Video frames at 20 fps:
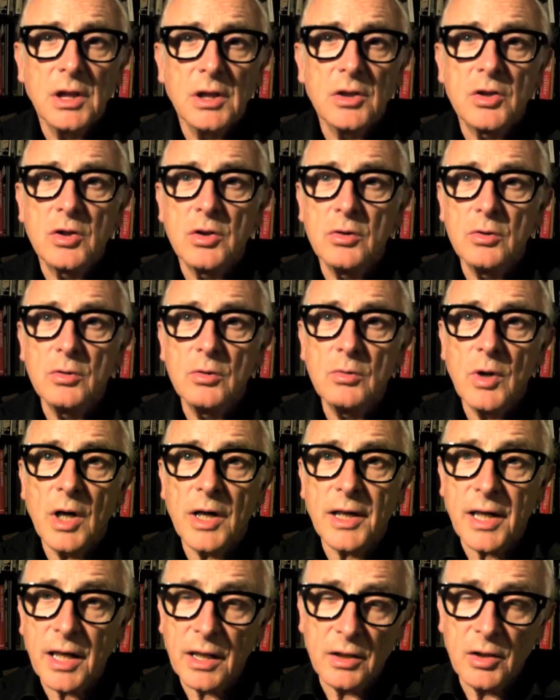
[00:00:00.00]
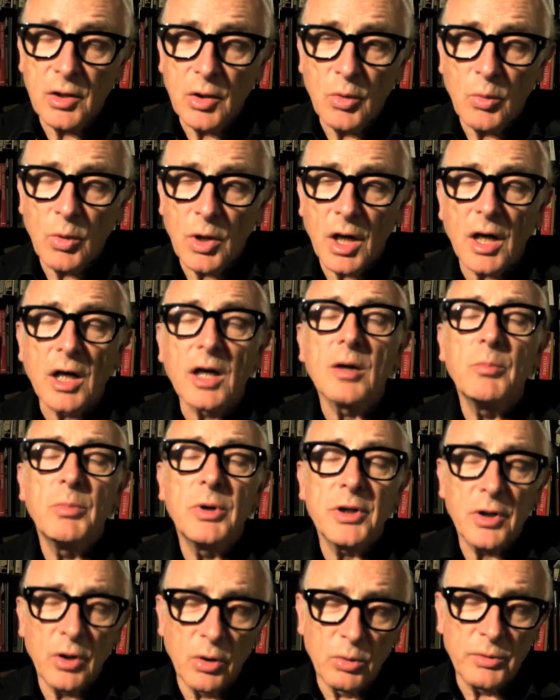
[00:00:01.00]
to get new work,
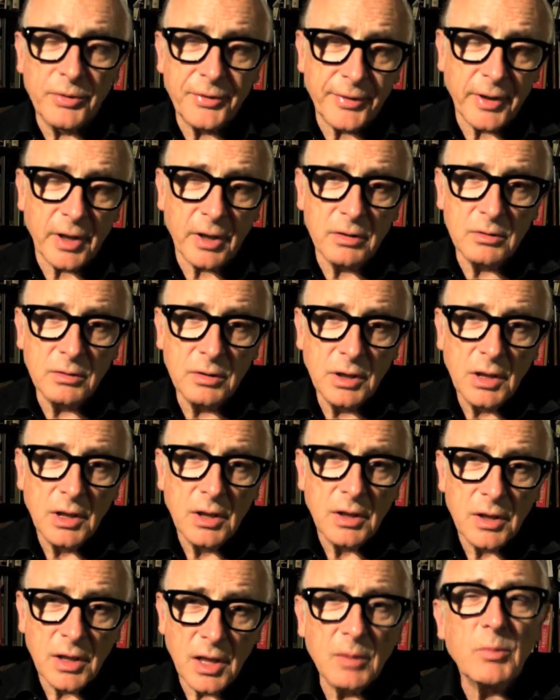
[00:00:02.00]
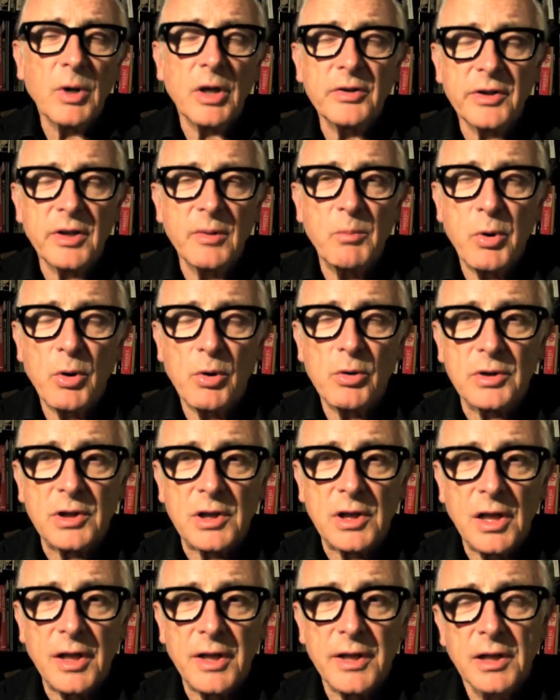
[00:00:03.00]
but also, and most
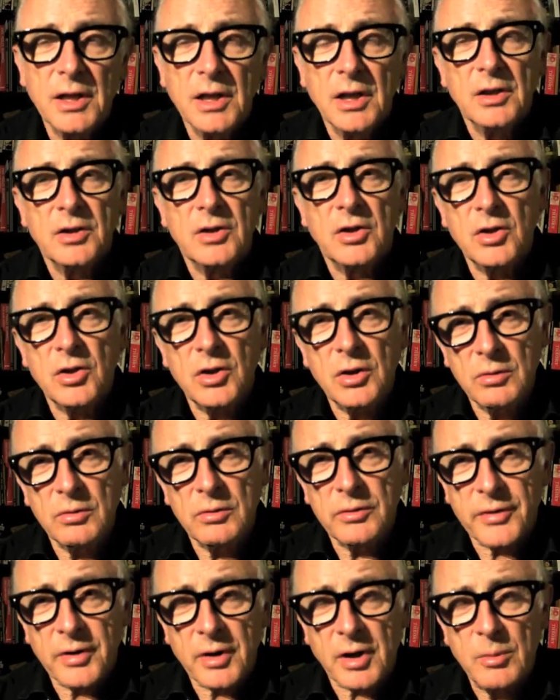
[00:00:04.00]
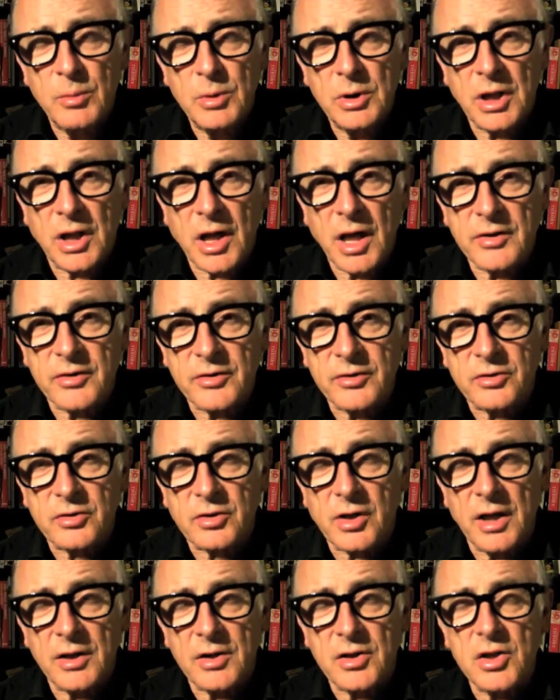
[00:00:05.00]
importantly, to use the communication
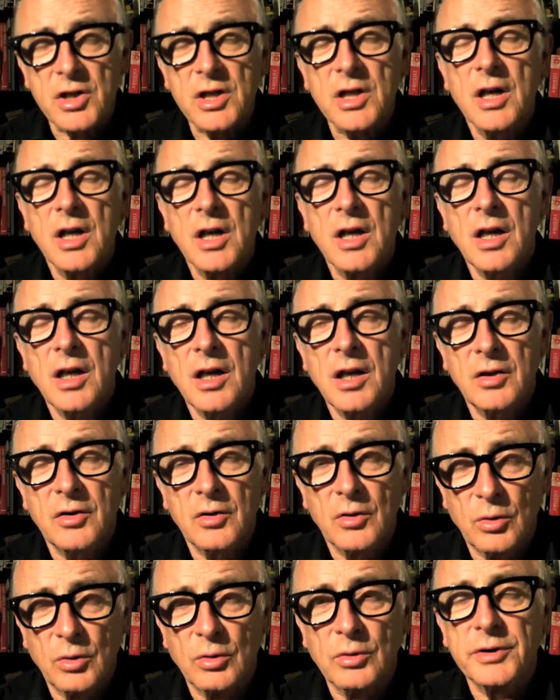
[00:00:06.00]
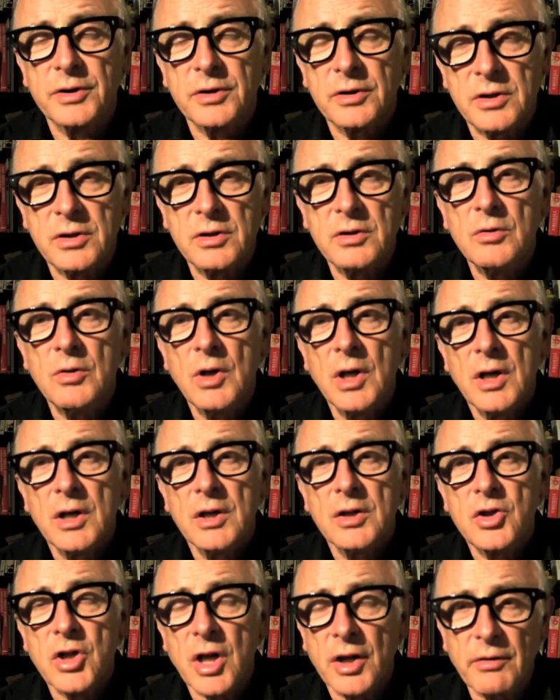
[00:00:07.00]
strategy in order to
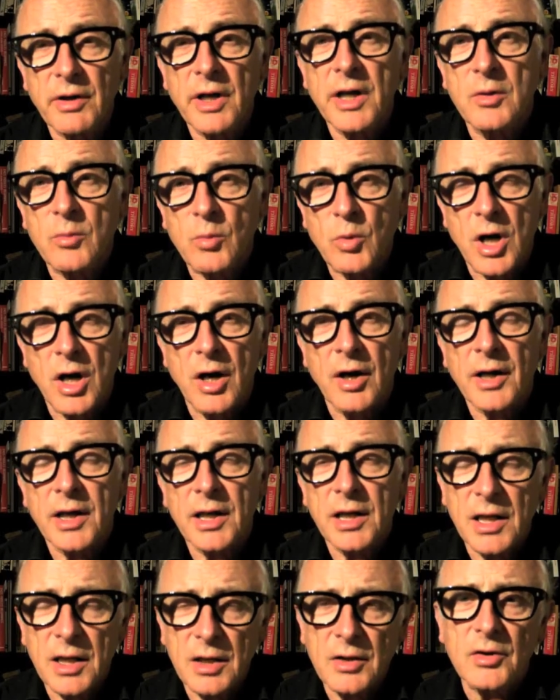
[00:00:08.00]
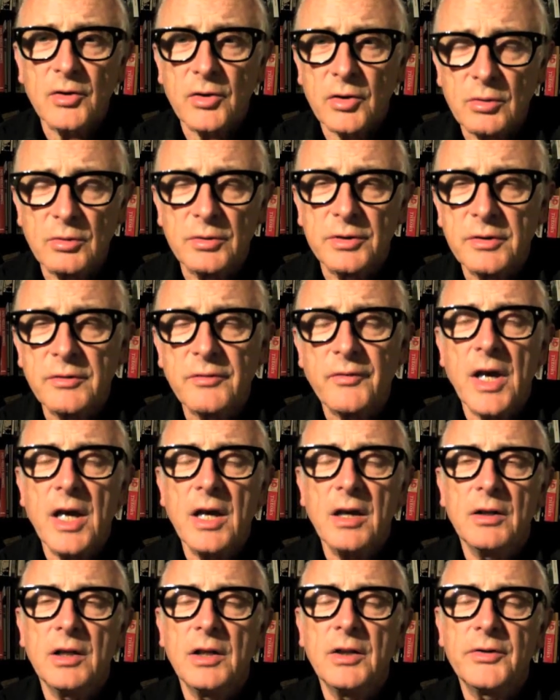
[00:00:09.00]
generate work in the sort of
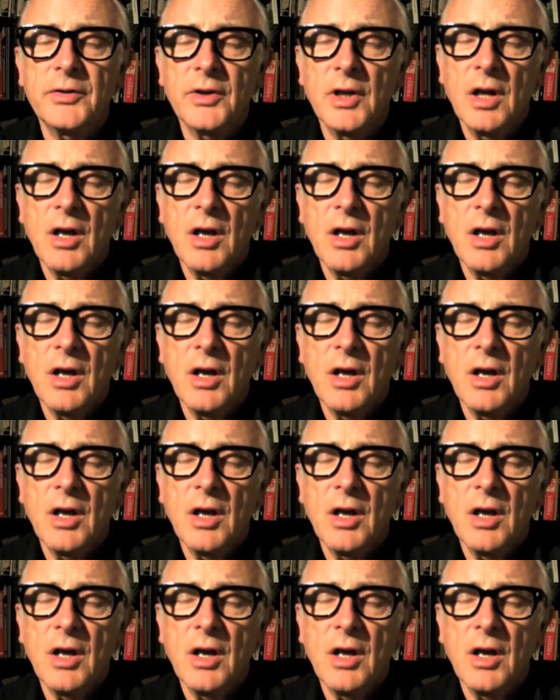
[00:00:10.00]
areas